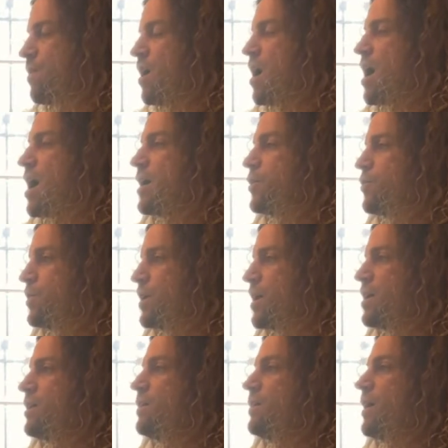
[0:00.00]
I
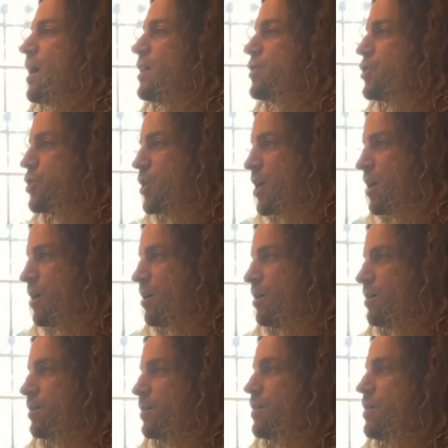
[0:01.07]
create and
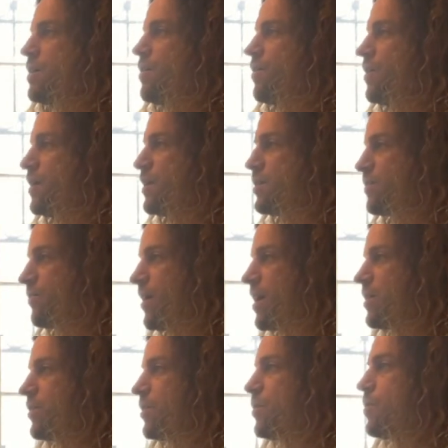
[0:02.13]
share things of
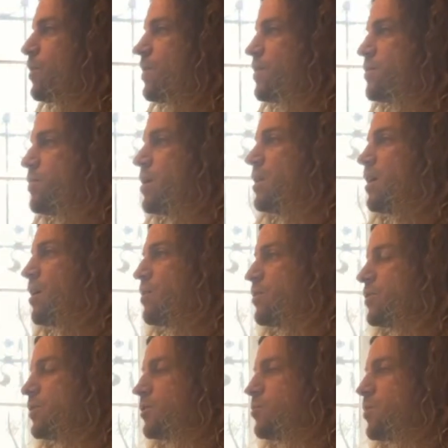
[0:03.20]
value with as many
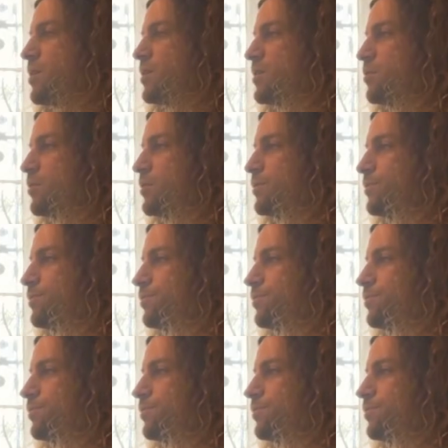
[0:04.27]
others as possible.